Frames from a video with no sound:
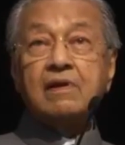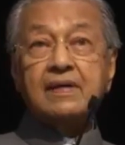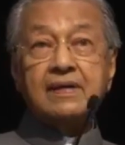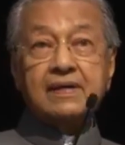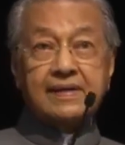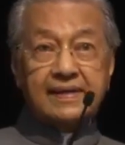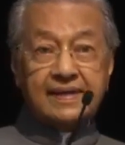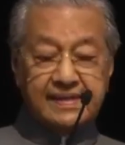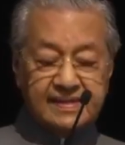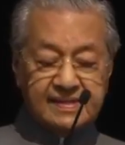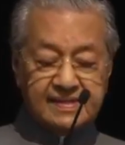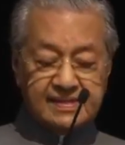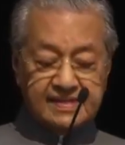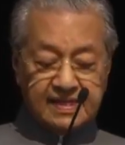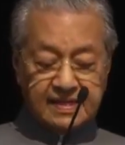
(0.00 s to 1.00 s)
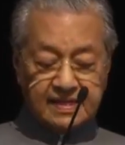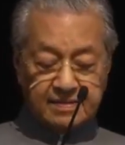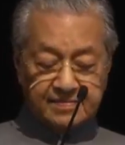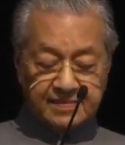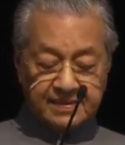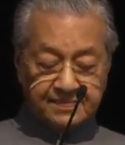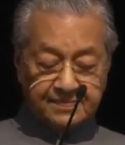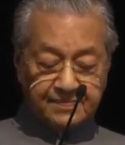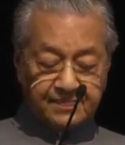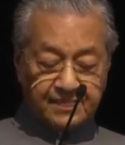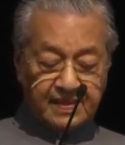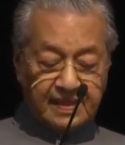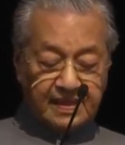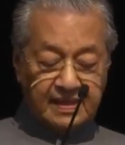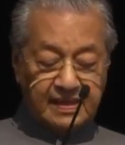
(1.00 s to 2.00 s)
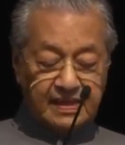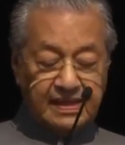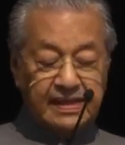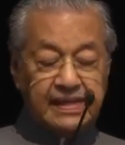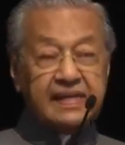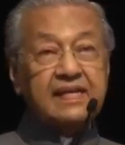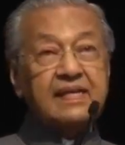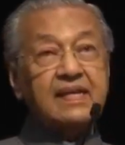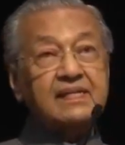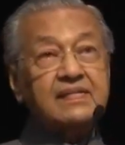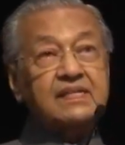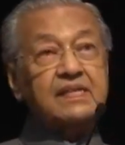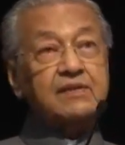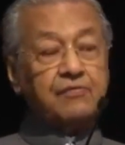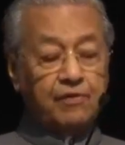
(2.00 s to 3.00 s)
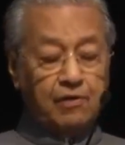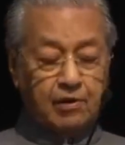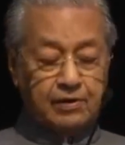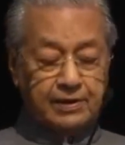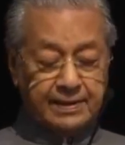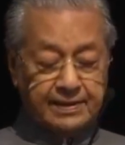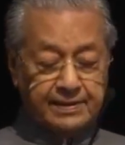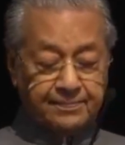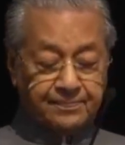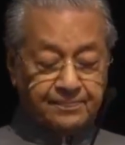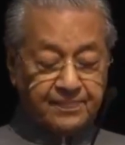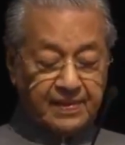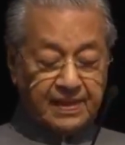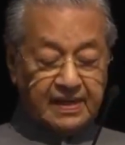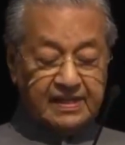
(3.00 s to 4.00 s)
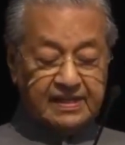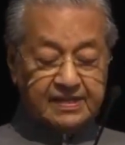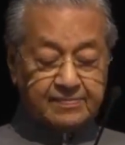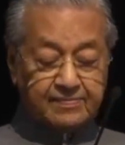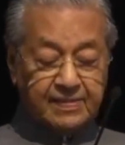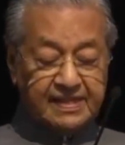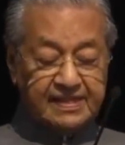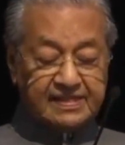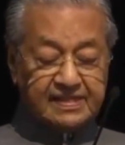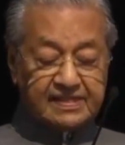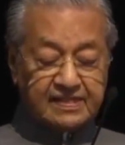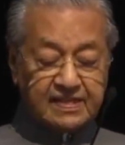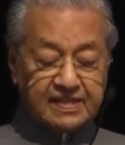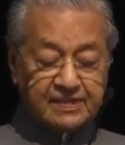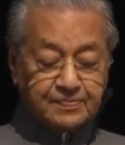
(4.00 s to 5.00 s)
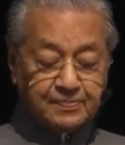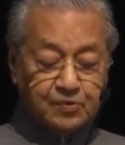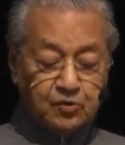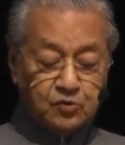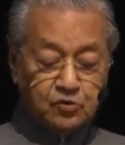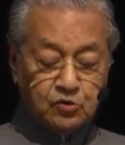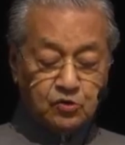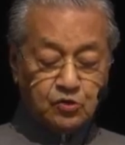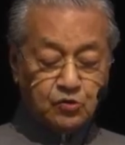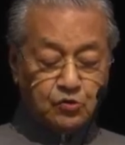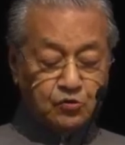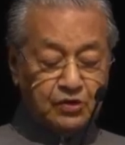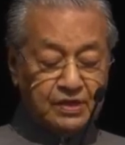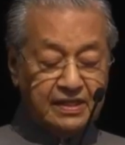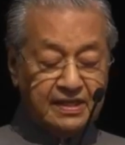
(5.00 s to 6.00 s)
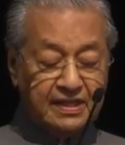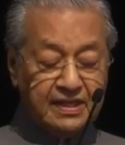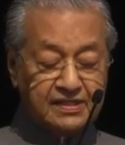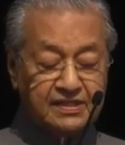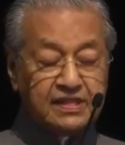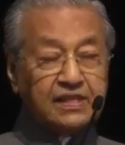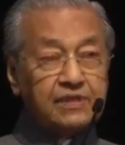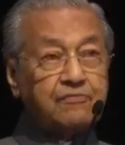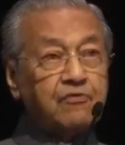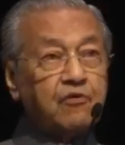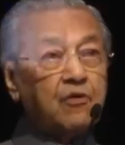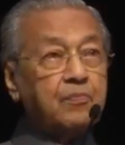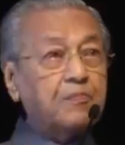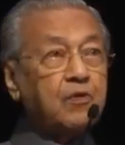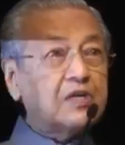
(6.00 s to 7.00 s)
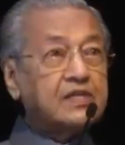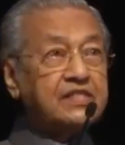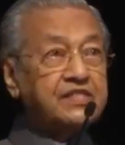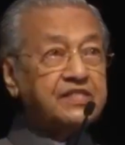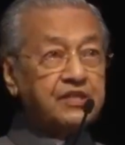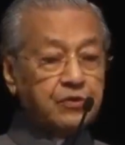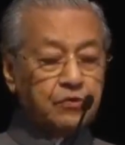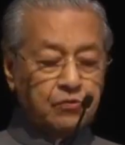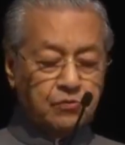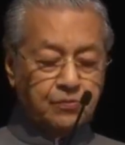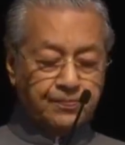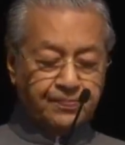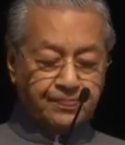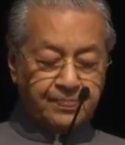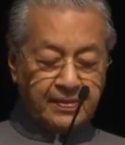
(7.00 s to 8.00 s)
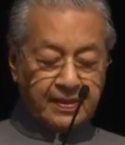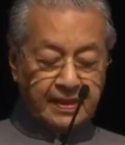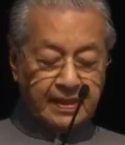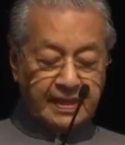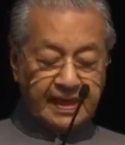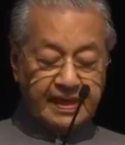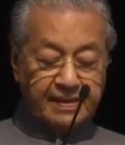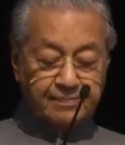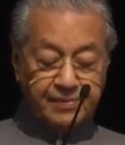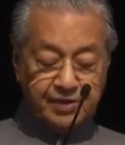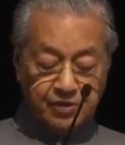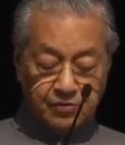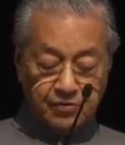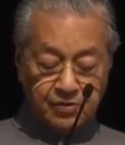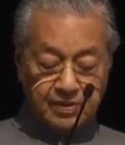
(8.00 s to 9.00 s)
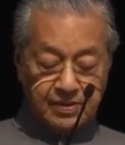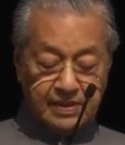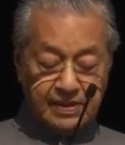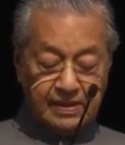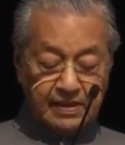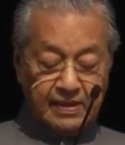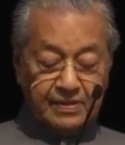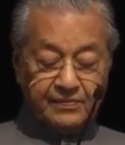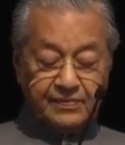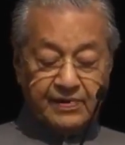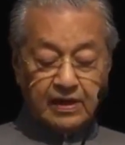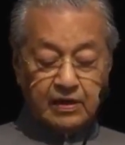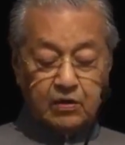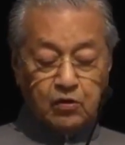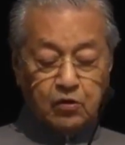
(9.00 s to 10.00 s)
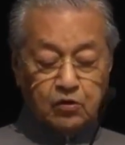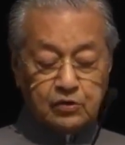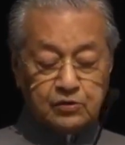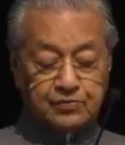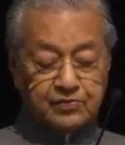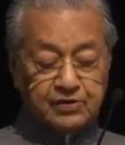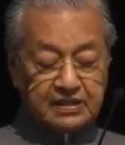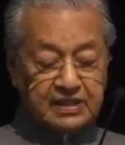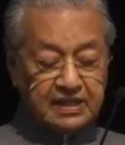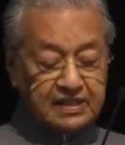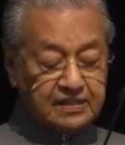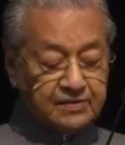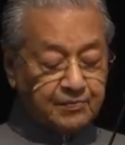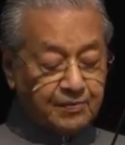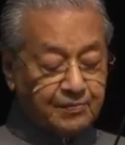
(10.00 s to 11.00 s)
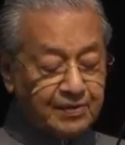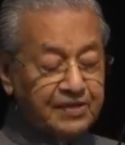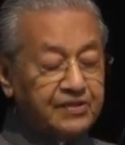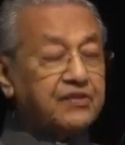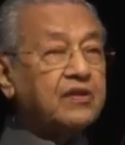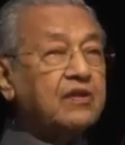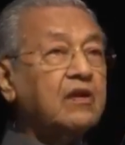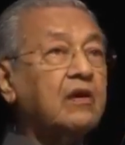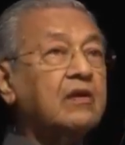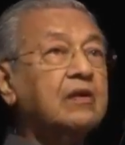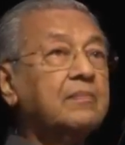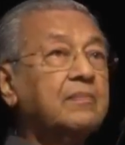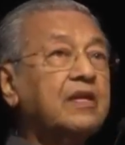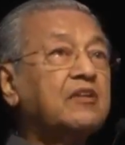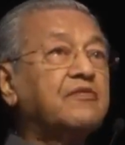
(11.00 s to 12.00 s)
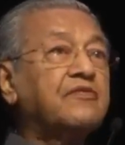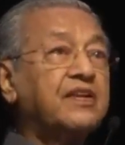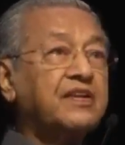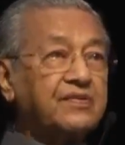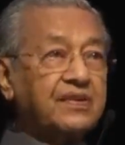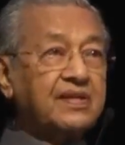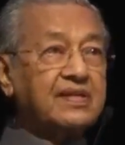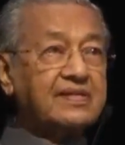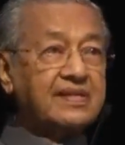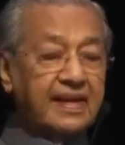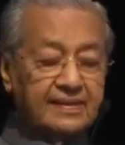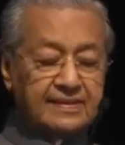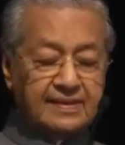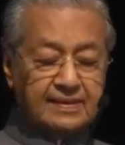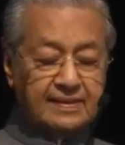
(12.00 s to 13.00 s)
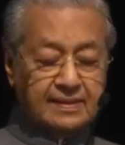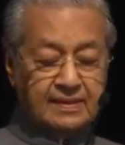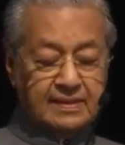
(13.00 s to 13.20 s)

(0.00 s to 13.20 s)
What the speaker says: ladies and gentlemen, Industry 4 is Malaysia's response to Industry 4.0 and beyond, that calls for transformation of the manufacturing sector